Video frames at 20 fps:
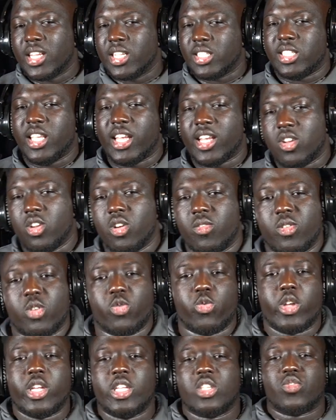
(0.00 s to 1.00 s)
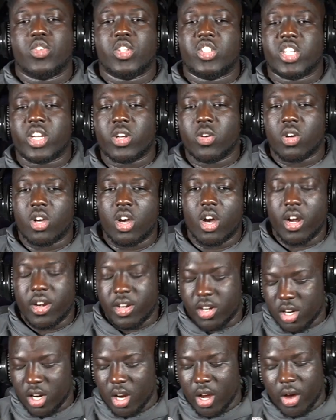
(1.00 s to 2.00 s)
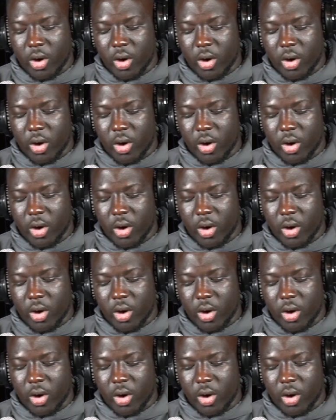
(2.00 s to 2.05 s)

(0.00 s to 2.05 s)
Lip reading: taking over the reins for Gerald Gardner,